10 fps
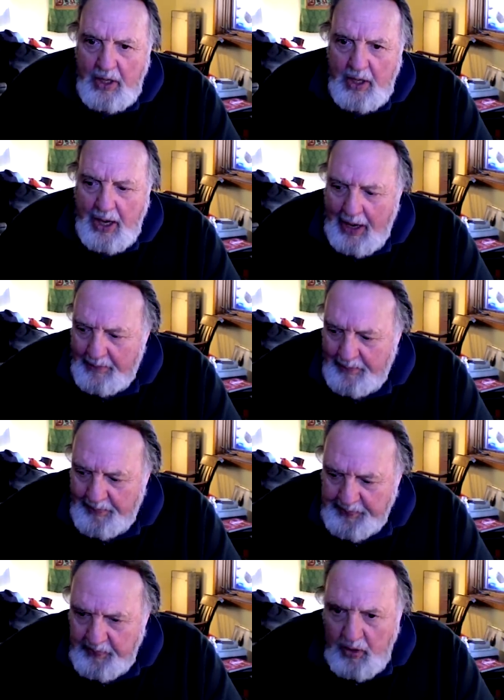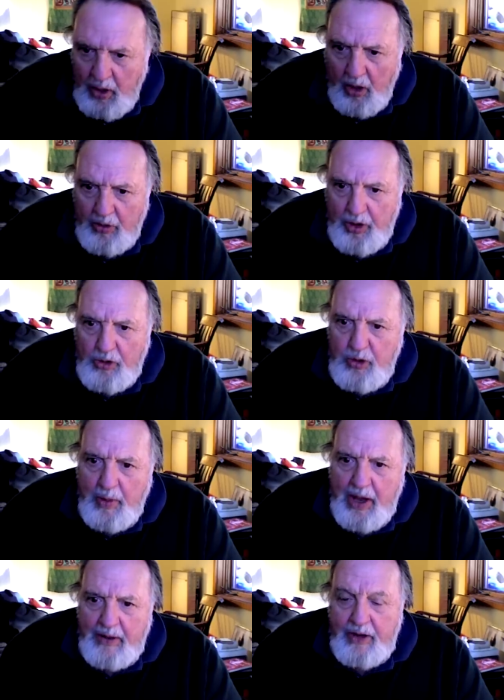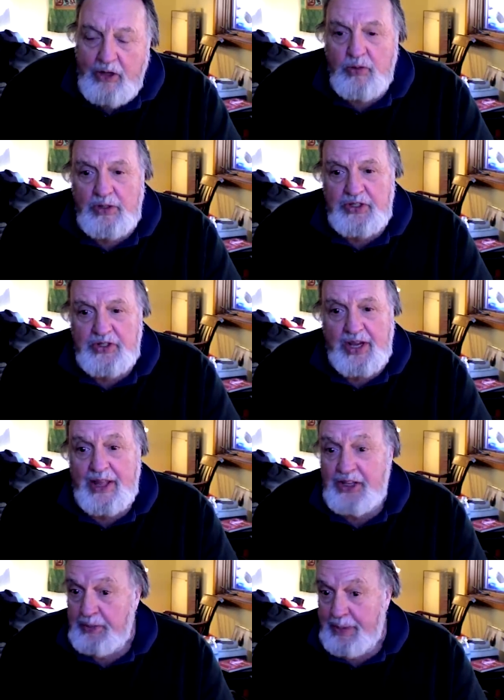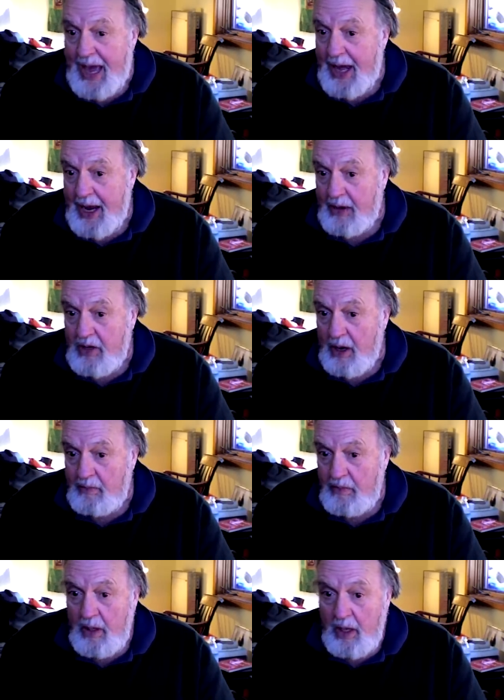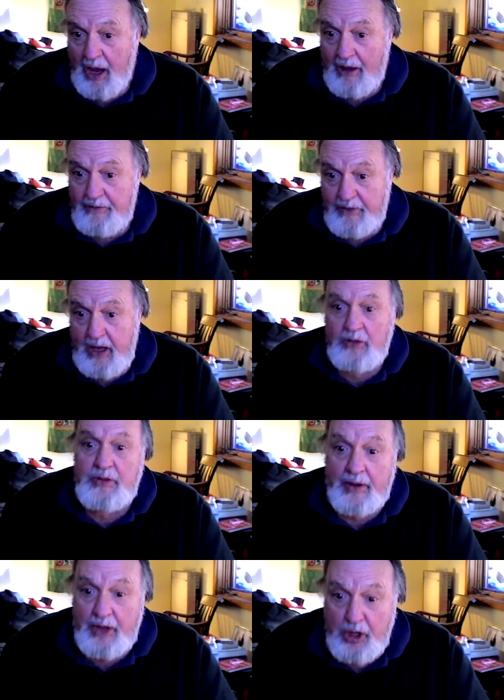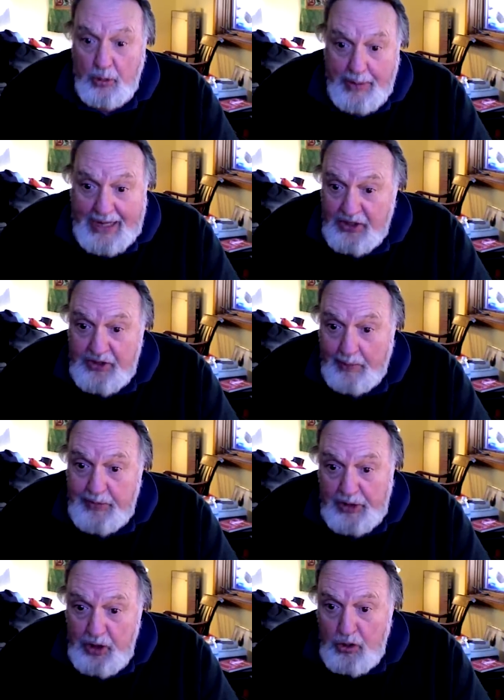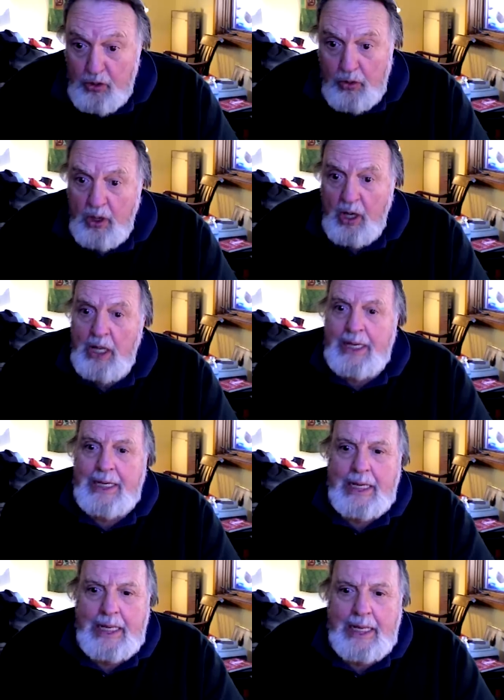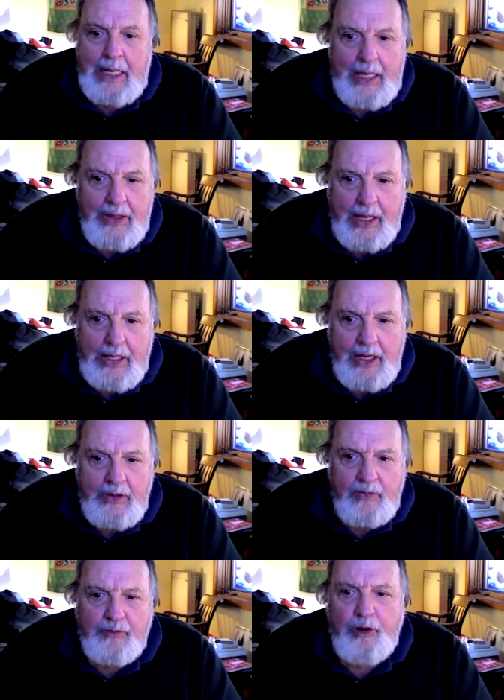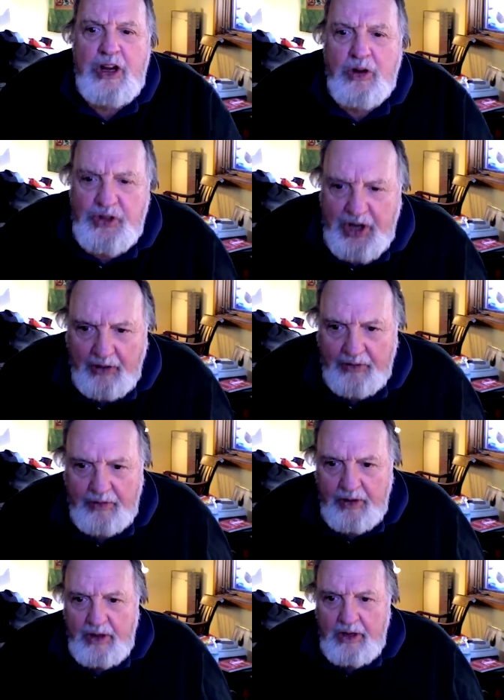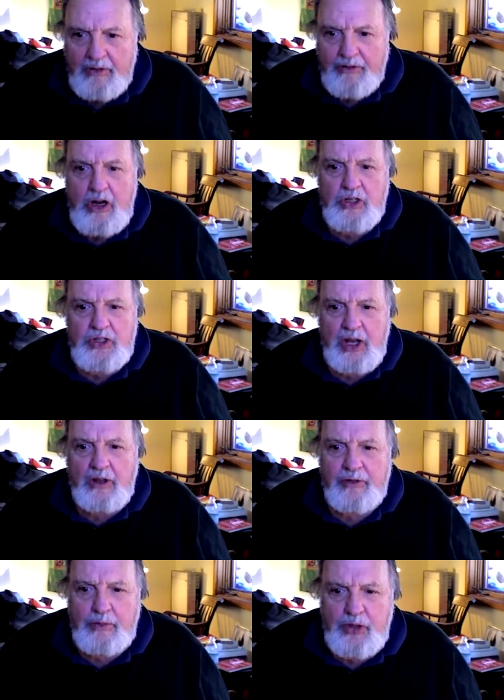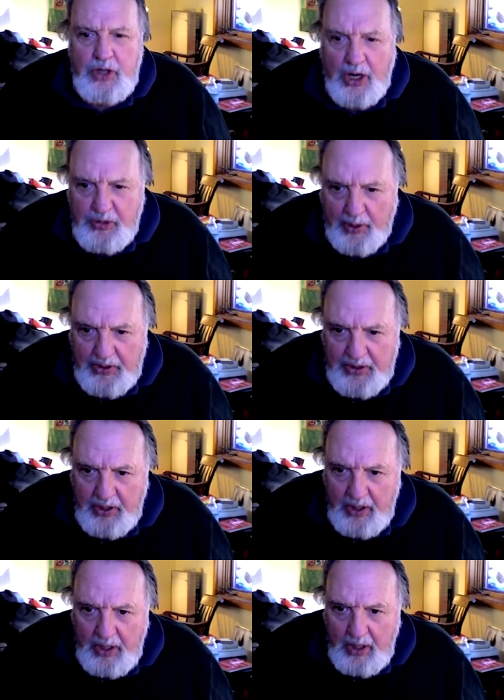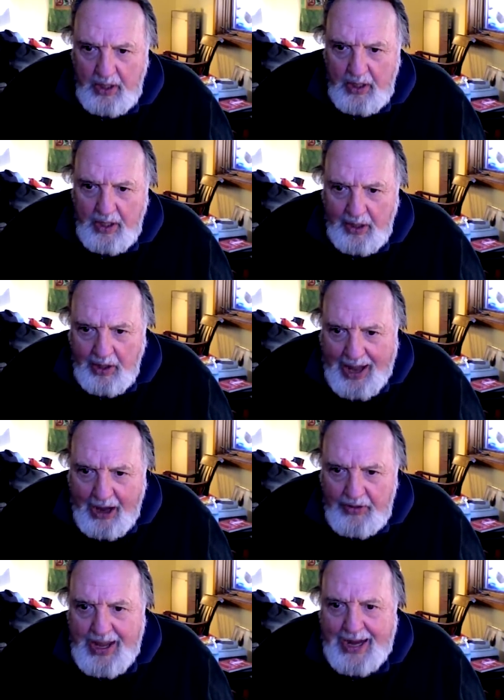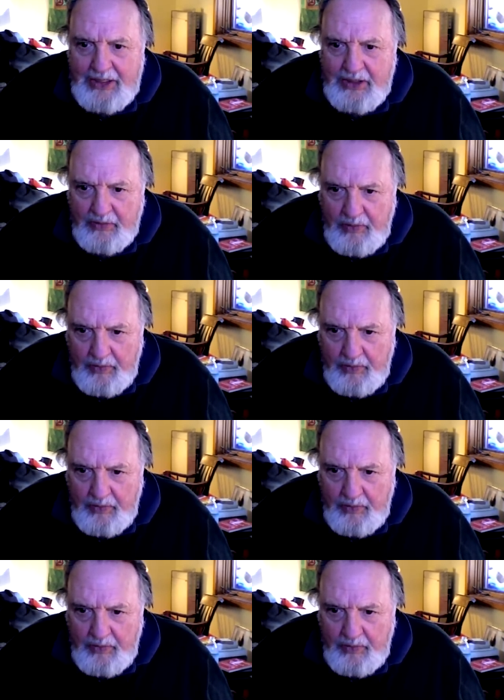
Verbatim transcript: And although you might eventually say that's a bad outcome, I failed, and I got to go back to something new, free yourself. Free yourself from judgment. Allow the active